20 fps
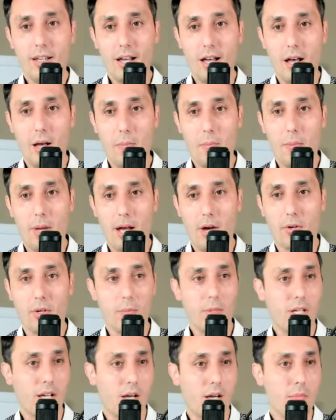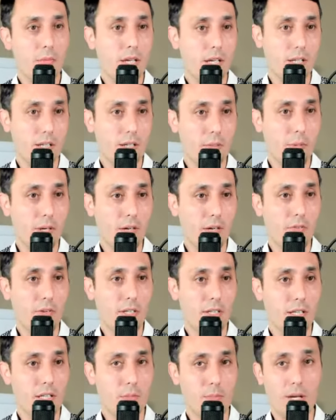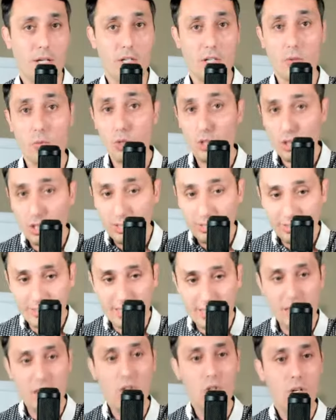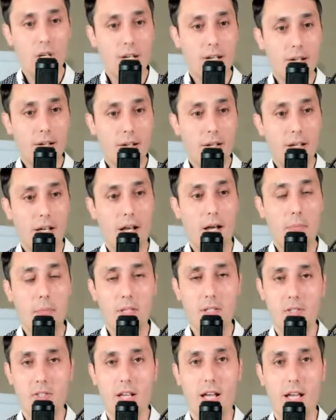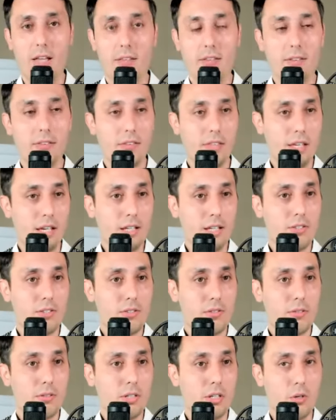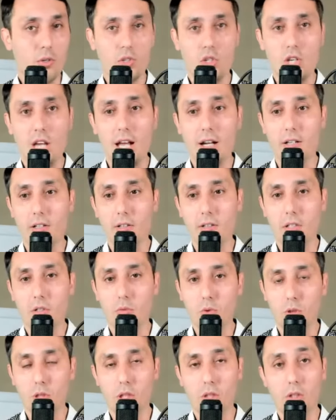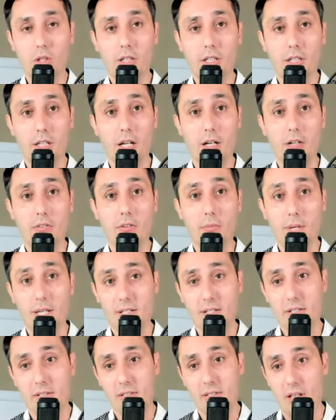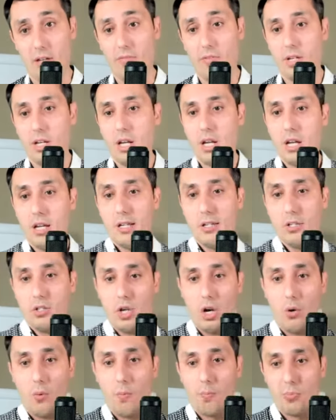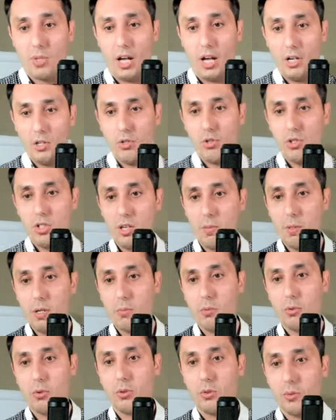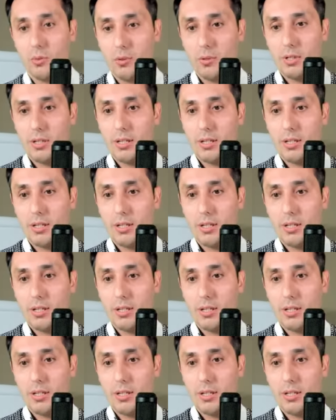um, how to become an independent freight dispatch, and we still teach um, inside this you know channel. You will learn a lot of amazing stuff. So I do see people